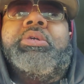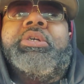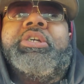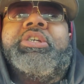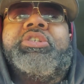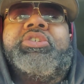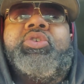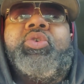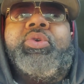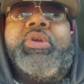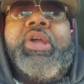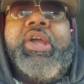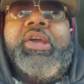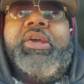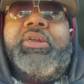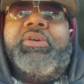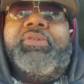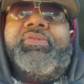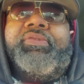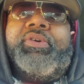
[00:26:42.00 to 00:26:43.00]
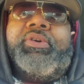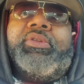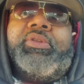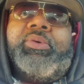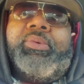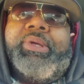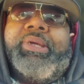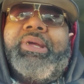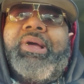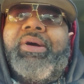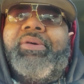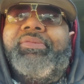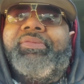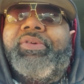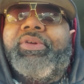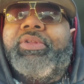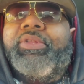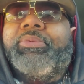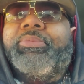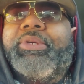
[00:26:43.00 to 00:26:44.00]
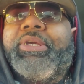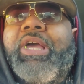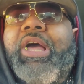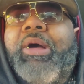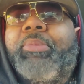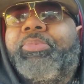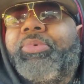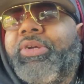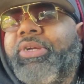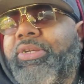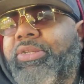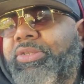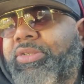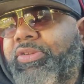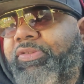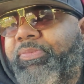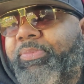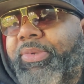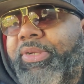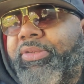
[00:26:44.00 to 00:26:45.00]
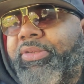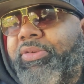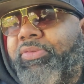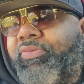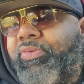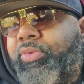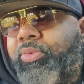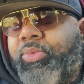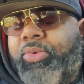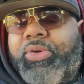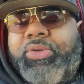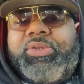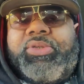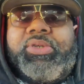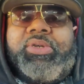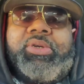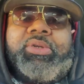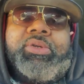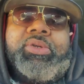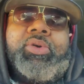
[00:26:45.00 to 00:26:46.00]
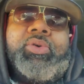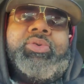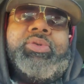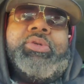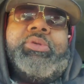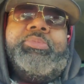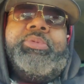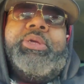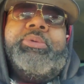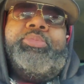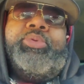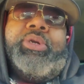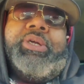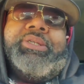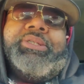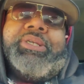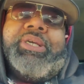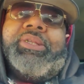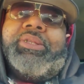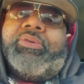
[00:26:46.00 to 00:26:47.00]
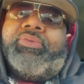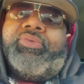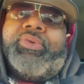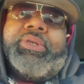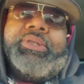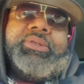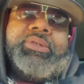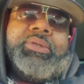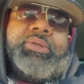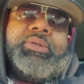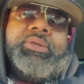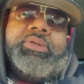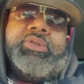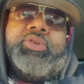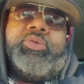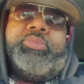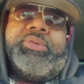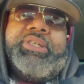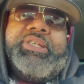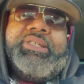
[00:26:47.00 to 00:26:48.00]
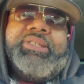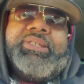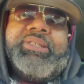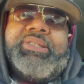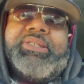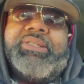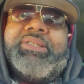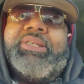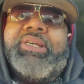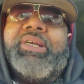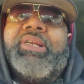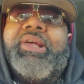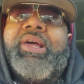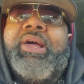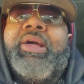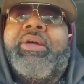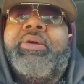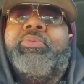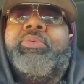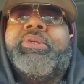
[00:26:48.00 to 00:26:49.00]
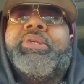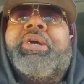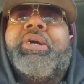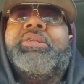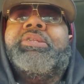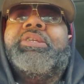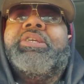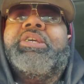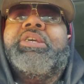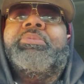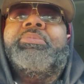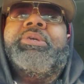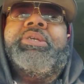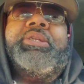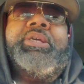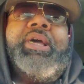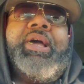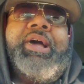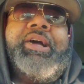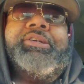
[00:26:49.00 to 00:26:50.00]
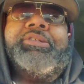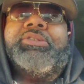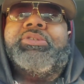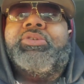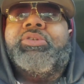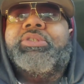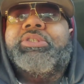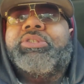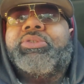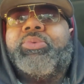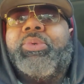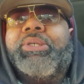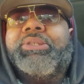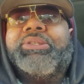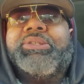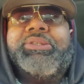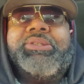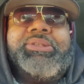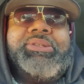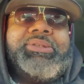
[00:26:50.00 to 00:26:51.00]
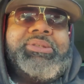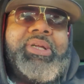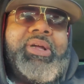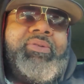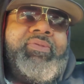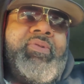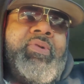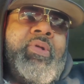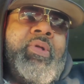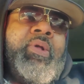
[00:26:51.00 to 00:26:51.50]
it's okay to feel the way y'all feel and be apprehensive, but the rewards are going to go to the people that take the risk. So please understand that when y'all DMing and asking all these questions and stuff.